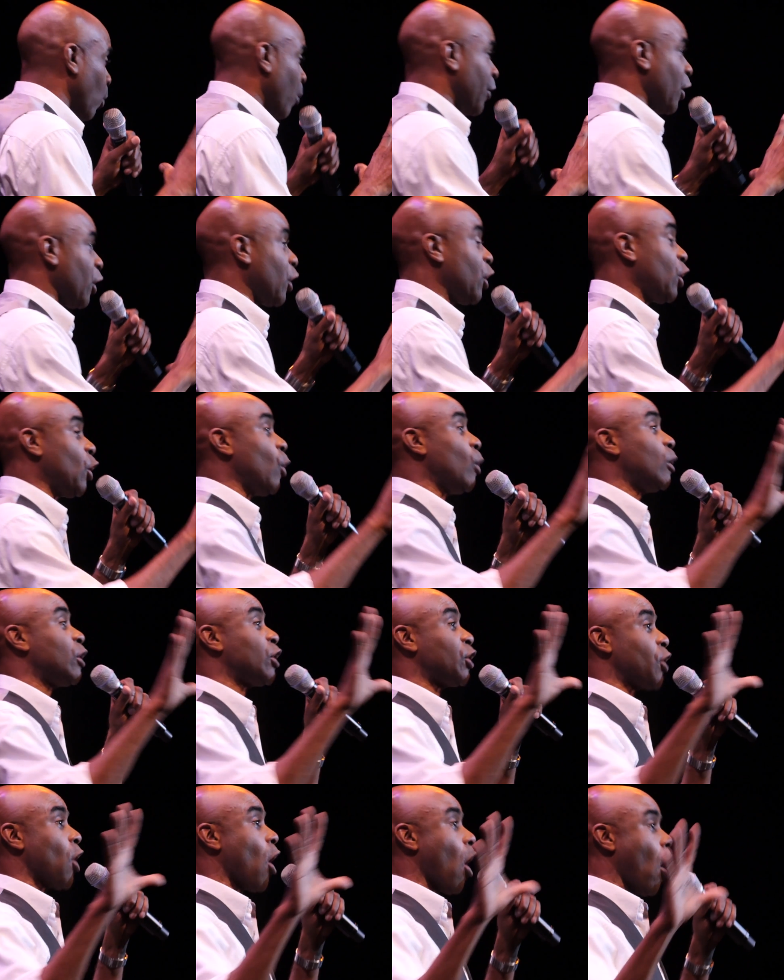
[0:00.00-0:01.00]
with a huge
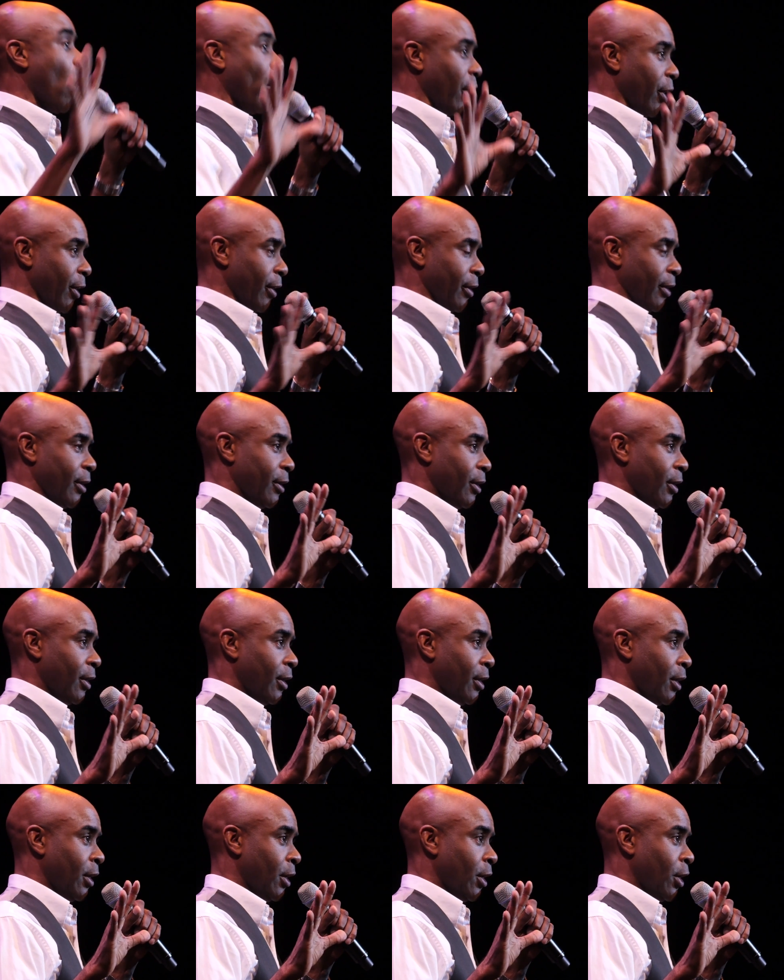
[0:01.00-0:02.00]
star.
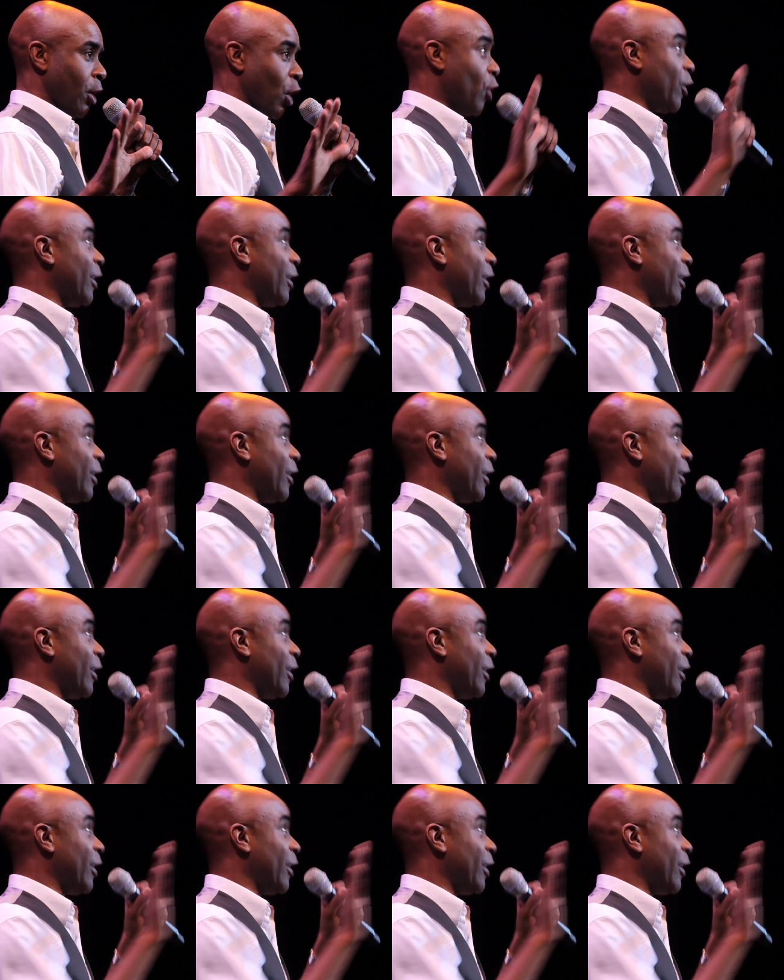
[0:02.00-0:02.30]
Her